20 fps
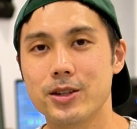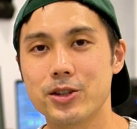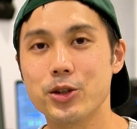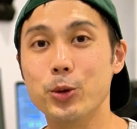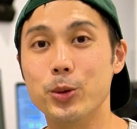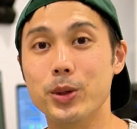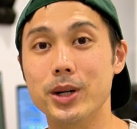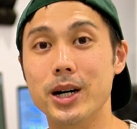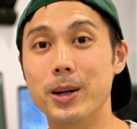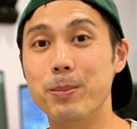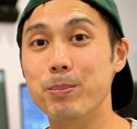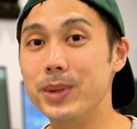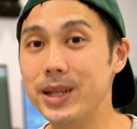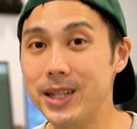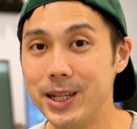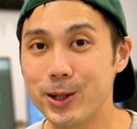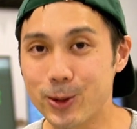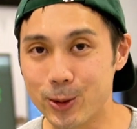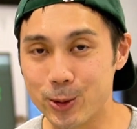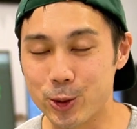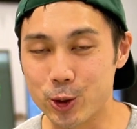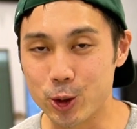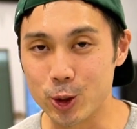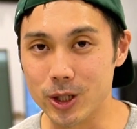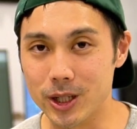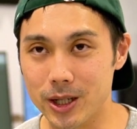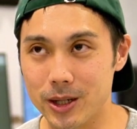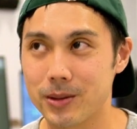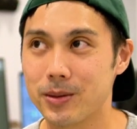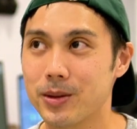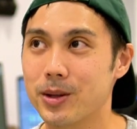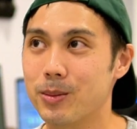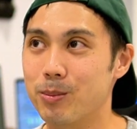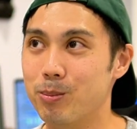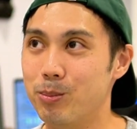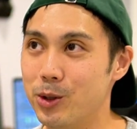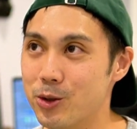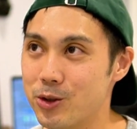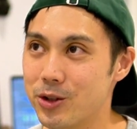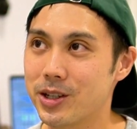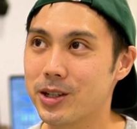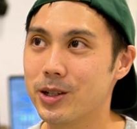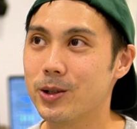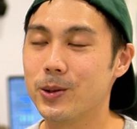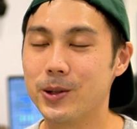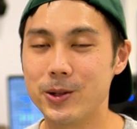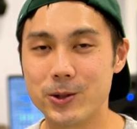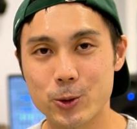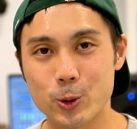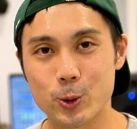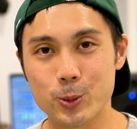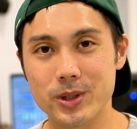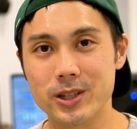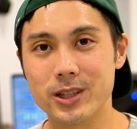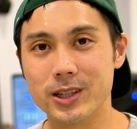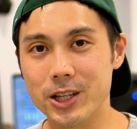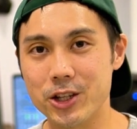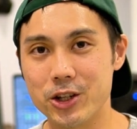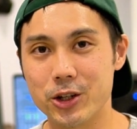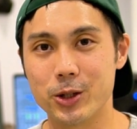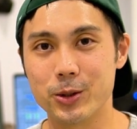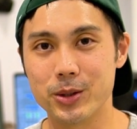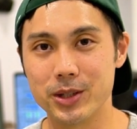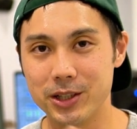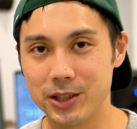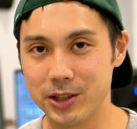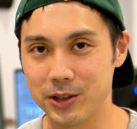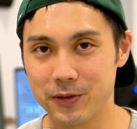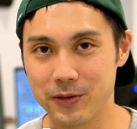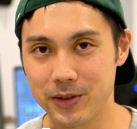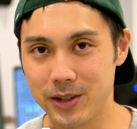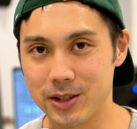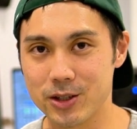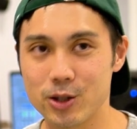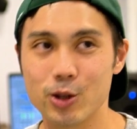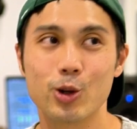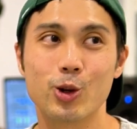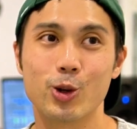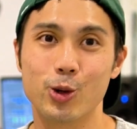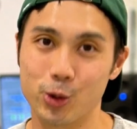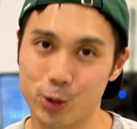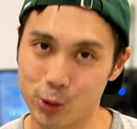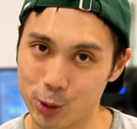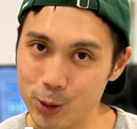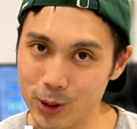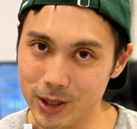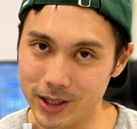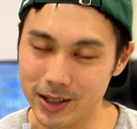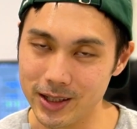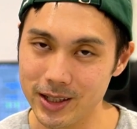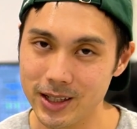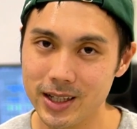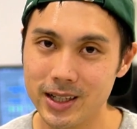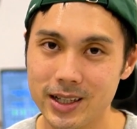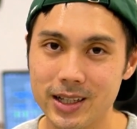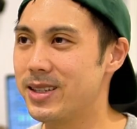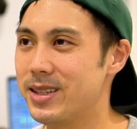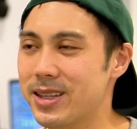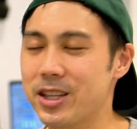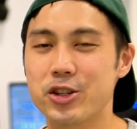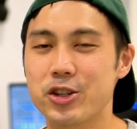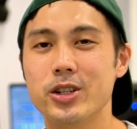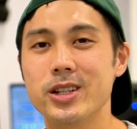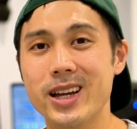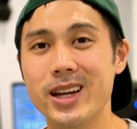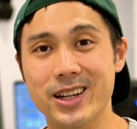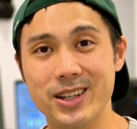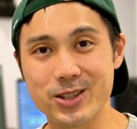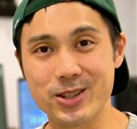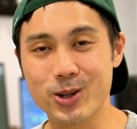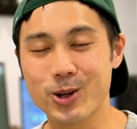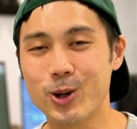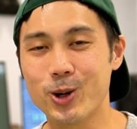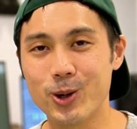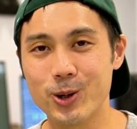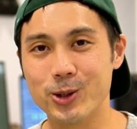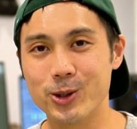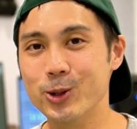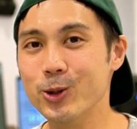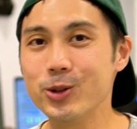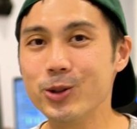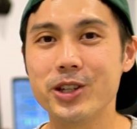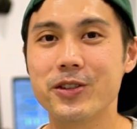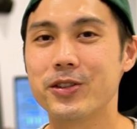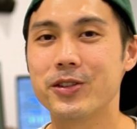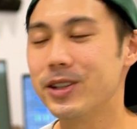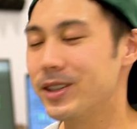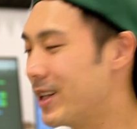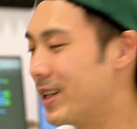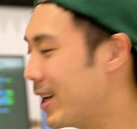So a MIDI controller, musical instrument digital interface controller, essentially at its core no different